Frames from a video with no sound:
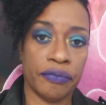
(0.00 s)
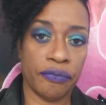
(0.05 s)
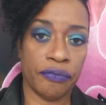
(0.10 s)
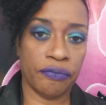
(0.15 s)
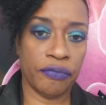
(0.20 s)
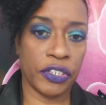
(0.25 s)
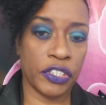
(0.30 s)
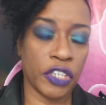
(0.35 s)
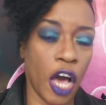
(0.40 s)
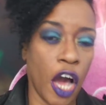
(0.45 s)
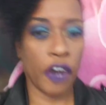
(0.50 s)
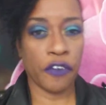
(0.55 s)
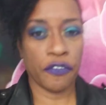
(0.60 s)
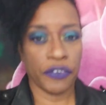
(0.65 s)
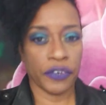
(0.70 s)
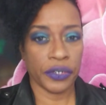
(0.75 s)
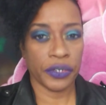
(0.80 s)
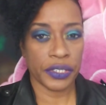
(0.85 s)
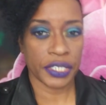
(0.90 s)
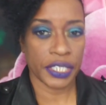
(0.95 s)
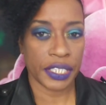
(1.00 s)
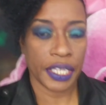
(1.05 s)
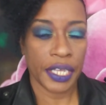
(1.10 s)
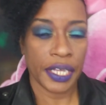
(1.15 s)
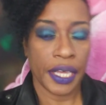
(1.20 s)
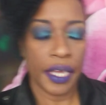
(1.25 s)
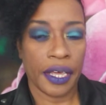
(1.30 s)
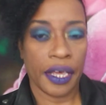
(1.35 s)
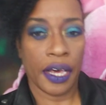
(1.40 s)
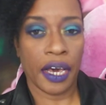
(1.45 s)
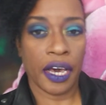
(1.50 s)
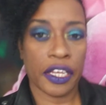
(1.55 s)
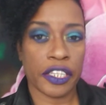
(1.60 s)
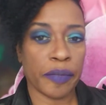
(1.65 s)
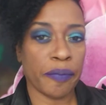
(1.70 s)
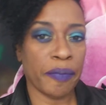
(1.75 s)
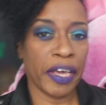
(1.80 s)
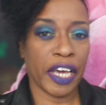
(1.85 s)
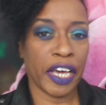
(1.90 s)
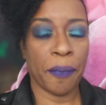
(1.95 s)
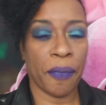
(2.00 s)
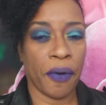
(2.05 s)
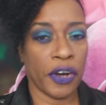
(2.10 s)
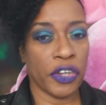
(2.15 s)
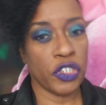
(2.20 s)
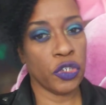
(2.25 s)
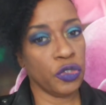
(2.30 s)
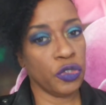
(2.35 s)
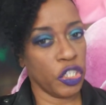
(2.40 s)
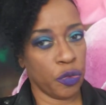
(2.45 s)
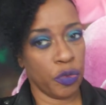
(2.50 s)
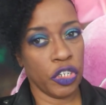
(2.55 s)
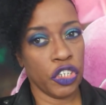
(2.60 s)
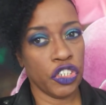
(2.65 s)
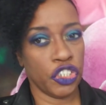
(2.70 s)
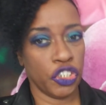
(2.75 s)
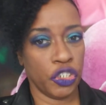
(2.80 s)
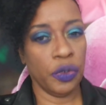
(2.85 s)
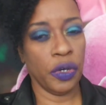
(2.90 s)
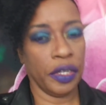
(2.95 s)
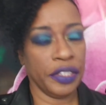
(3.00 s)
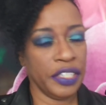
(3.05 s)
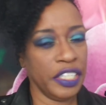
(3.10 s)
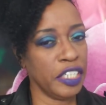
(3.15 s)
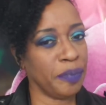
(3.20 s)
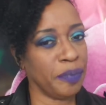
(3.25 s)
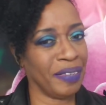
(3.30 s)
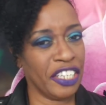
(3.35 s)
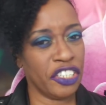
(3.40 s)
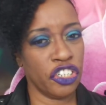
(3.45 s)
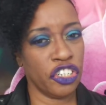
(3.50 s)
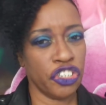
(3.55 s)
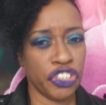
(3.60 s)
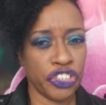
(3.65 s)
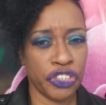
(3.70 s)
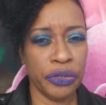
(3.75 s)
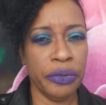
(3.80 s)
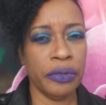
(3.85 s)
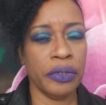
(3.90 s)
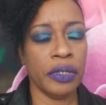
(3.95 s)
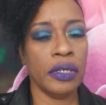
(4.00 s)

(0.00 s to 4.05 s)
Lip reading: photographers and other makeup artists who just want to shoot. I need a place to shoot,